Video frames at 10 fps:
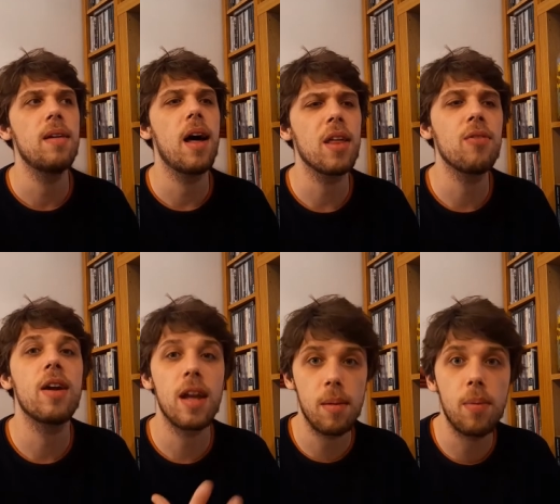I think
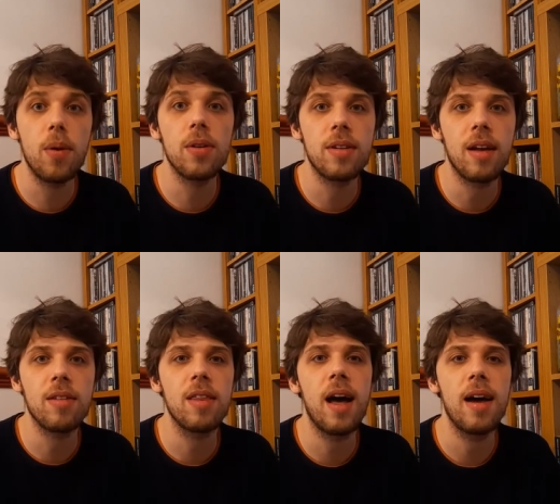really it boils down
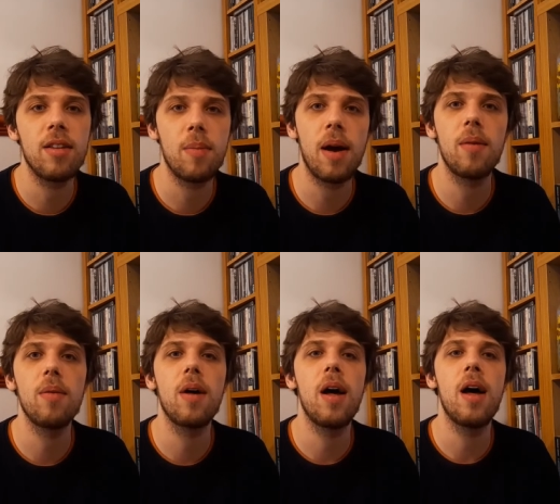to that. It's about
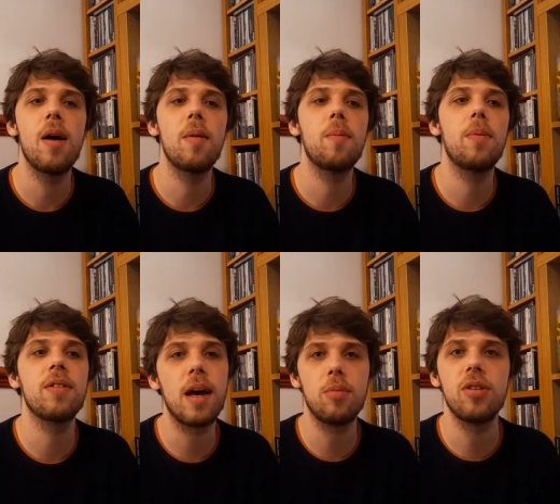
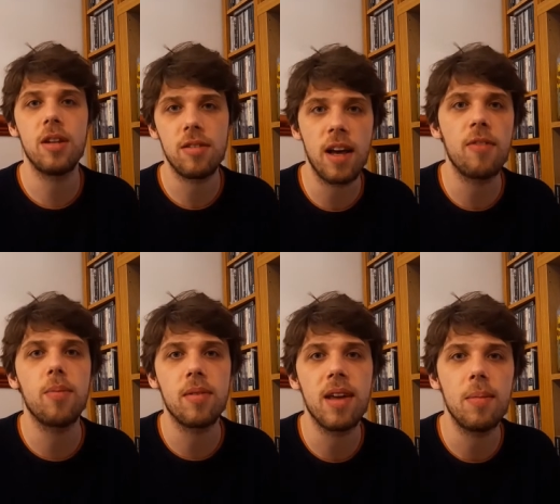perception and
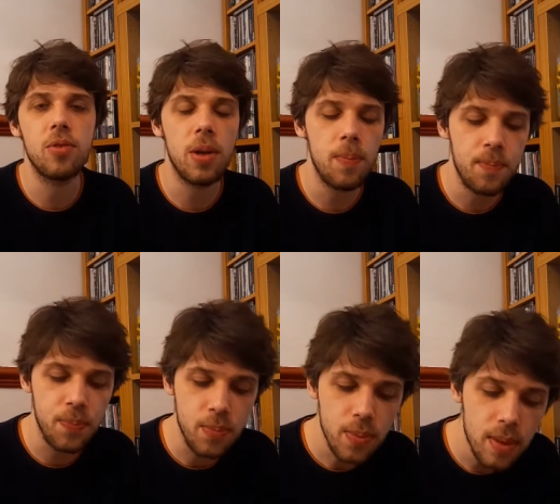self-perception.
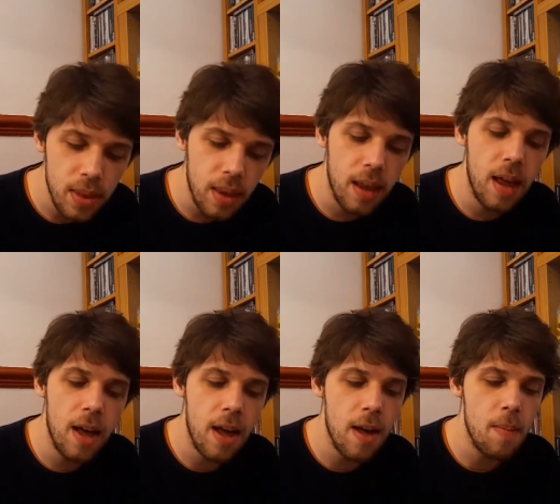
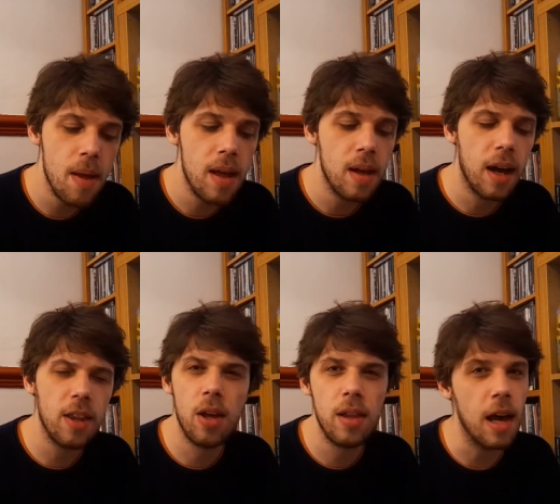There
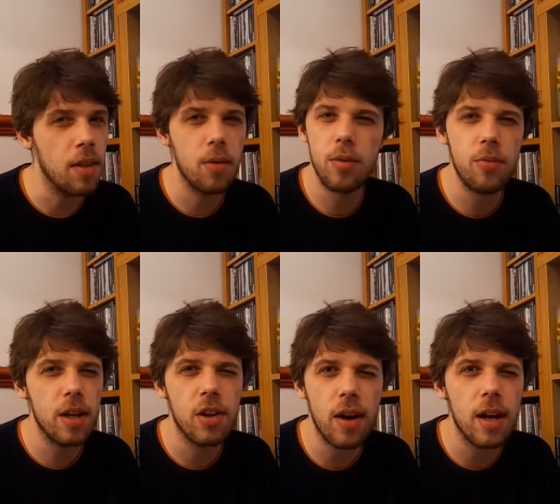were some really
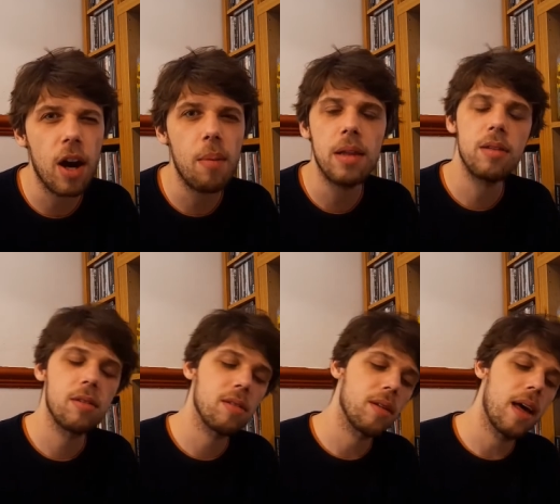great
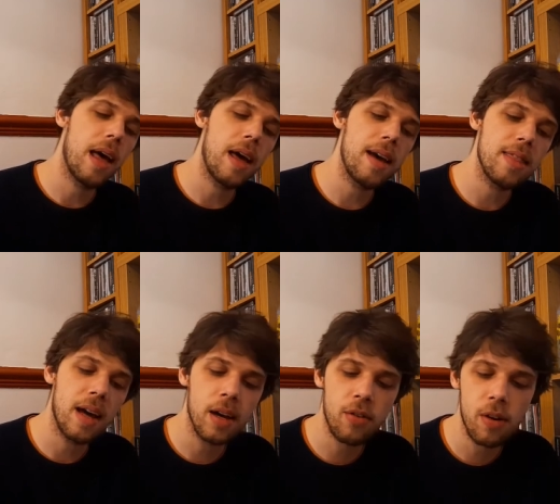comments in
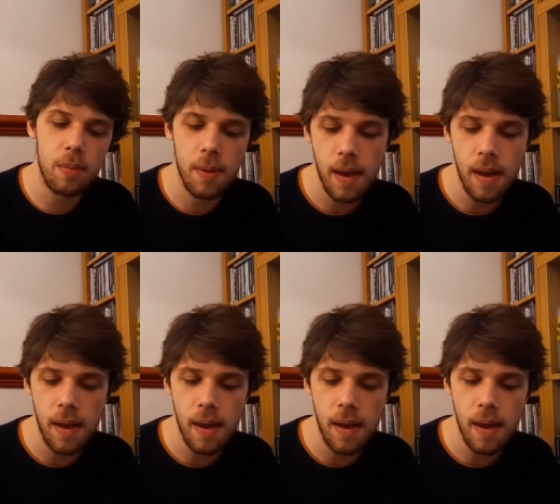that group.